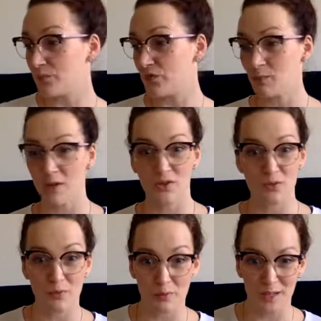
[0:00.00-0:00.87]
maybe you
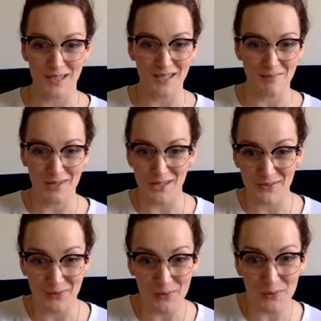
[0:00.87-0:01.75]
prepared some nice
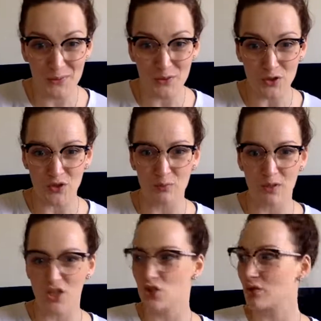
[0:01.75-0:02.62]
food, you
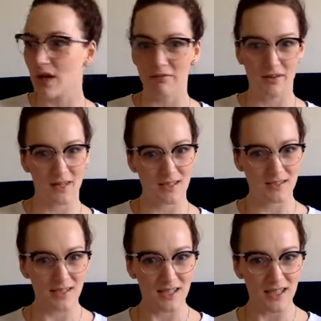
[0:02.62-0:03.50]
made sure everything is
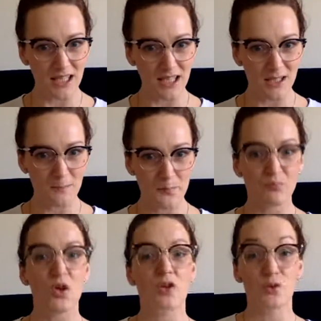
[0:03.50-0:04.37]
clean.
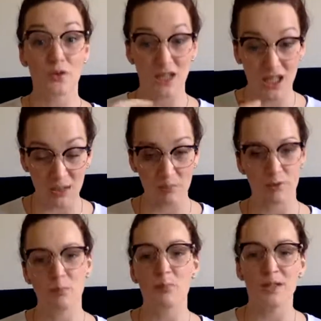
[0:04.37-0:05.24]
You keep
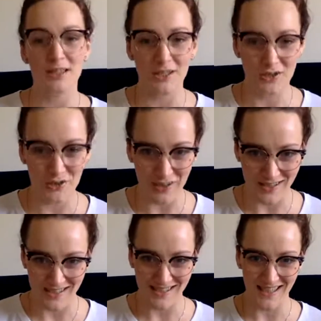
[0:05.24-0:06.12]
building
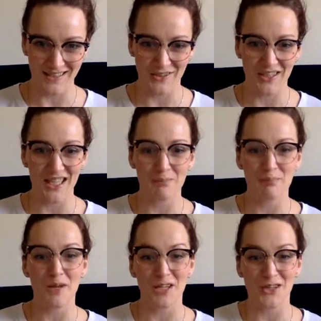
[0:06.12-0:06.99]
trust, and you keep
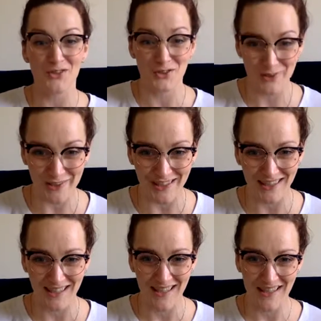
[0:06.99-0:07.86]
making sure
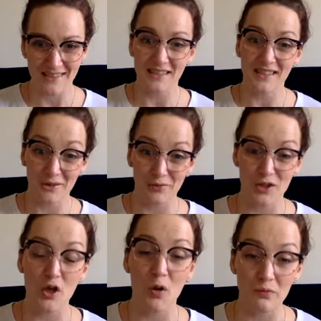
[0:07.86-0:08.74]
that they feel
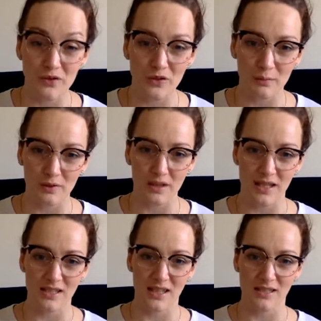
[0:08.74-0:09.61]
comfortable
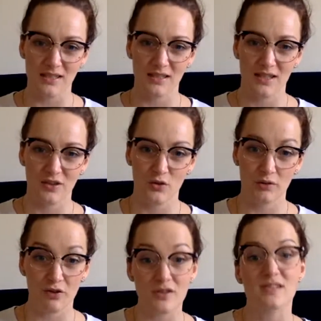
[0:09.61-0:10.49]
and that you have
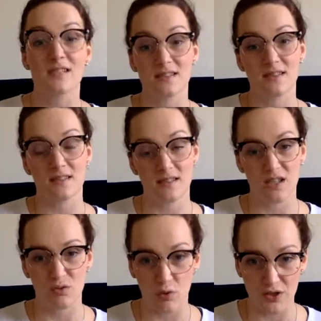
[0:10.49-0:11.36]
consistency
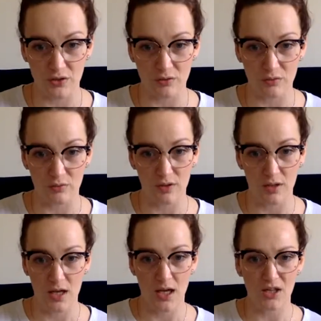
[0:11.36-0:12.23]
in what you do.
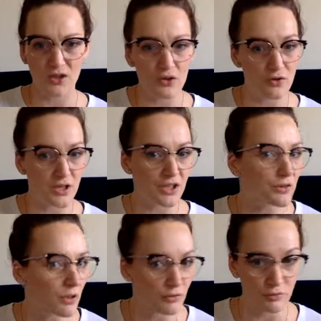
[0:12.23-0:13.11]
And usually you
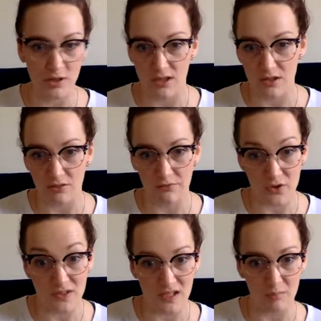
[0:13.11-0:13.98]
don't do that the
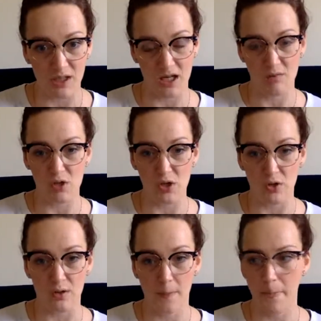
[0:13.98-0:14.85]
first time they come
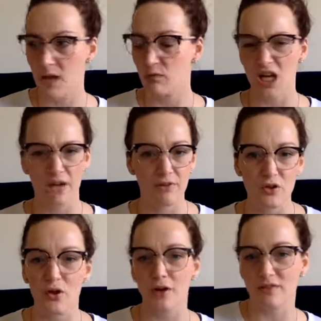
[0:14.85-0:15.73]
along. Whenever
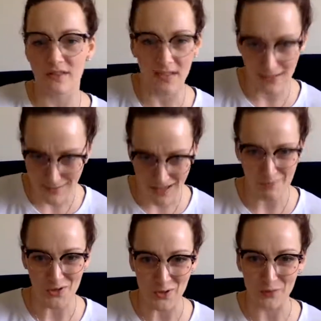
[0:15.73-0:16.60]
you have this guest
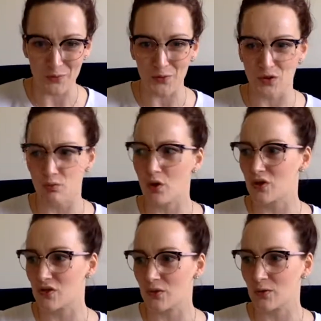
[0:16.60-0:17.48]
coming over, you
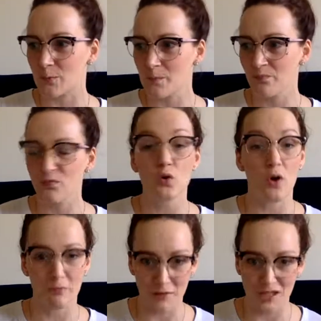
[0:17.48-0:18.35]

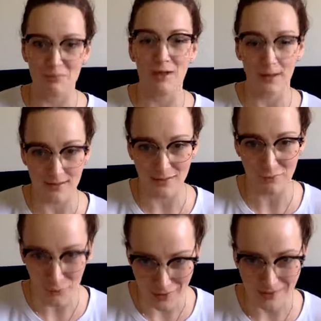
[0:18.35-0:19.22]
offer them a glass of
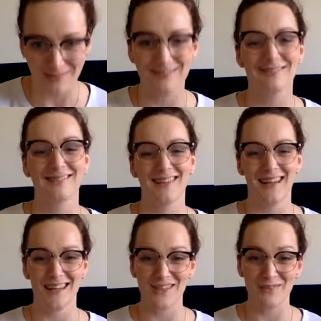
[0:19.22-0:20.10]
water,
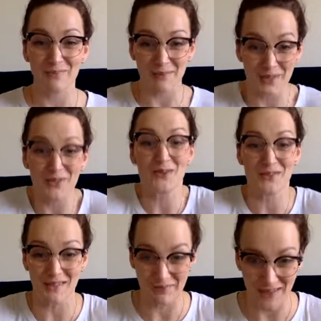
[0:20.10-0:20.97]
and you maybe cook
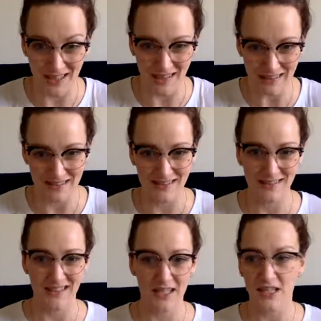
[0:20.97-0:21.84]
something nice.
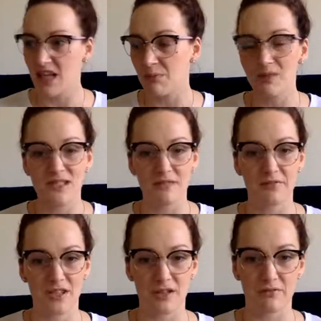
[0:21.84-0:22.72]
It can be something
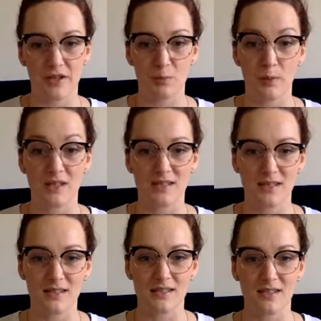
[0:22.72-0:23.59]
different, but it
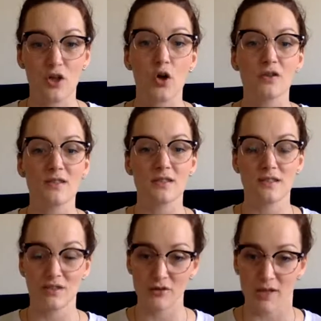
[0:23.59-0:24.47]
is a constant
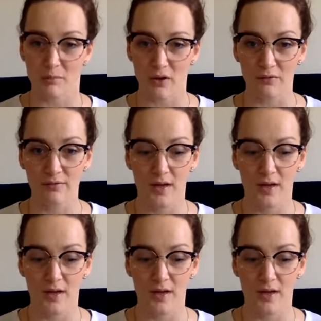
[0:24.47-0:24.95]
stream of,